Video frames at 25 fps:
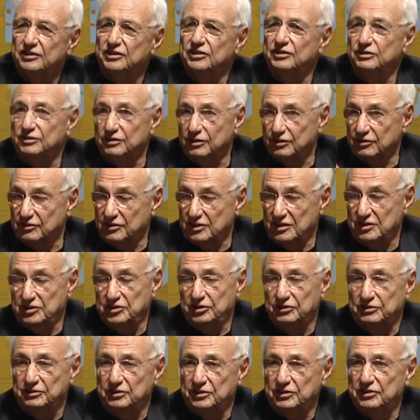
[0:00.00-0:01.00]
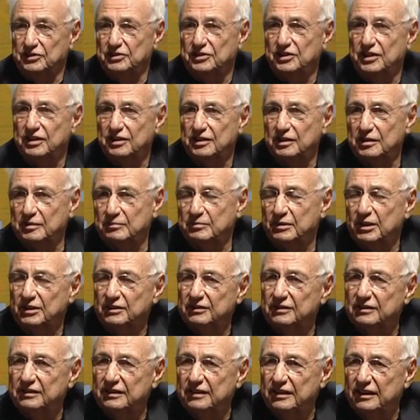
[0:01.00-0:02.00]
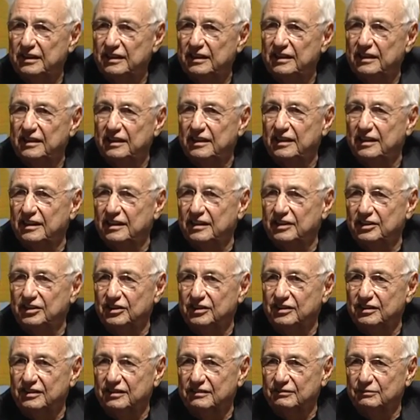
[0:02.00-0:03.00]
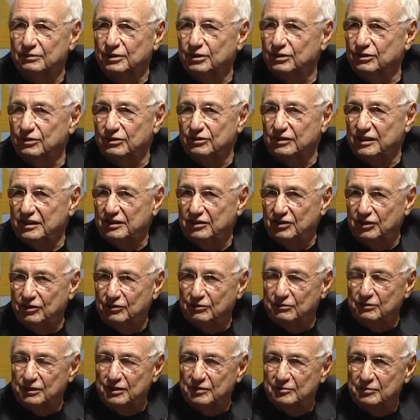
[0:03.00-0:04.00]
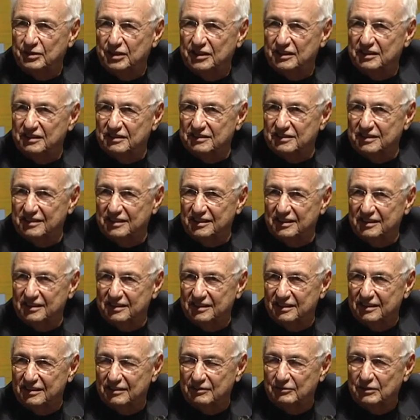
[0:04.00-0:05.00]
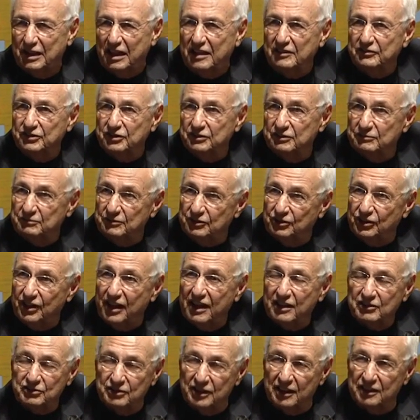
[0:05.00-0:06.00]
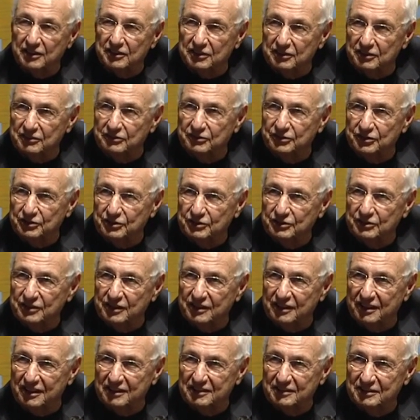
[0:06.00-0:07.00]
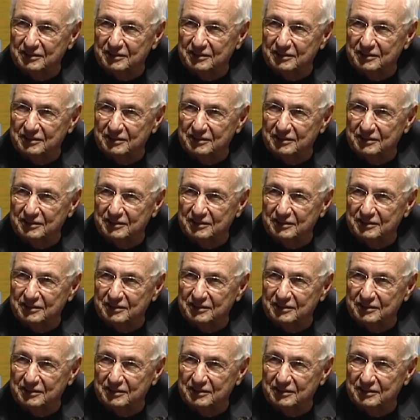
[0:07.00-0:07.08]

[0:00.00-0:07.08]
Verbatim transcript: to, to those issues you're talking about. We'll only know when the building's done. I have a good track record for doing that,